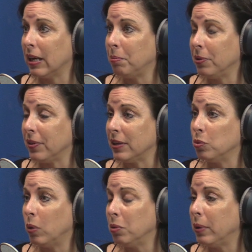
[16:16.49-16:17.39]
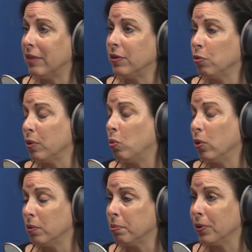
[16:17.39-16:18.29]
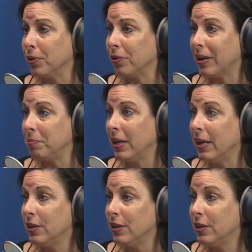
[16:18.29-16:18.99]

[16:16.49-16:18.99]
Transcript: a couple things. One, we have a reward program.